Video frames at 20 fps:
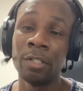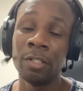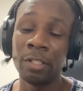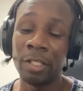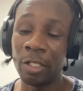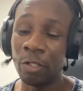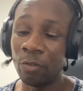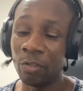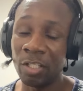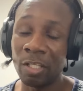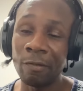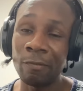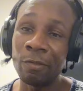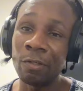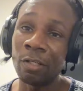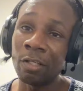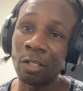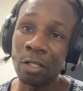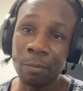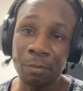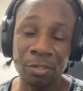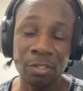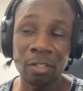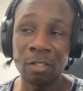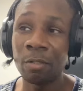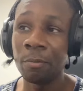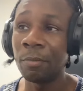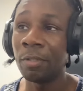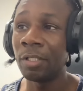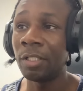They're gonna give you a lump sum
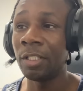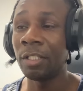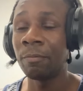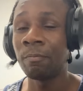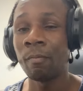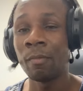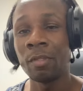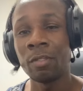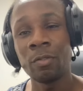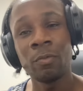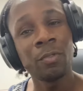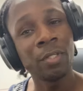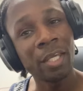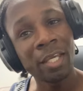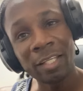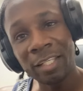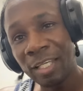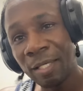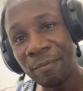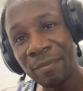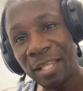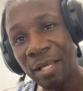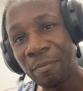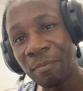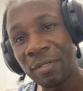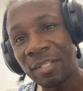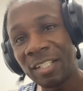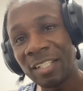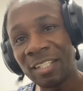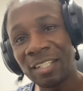of money. Can't keep that
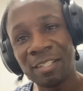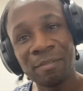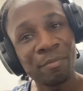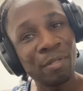money.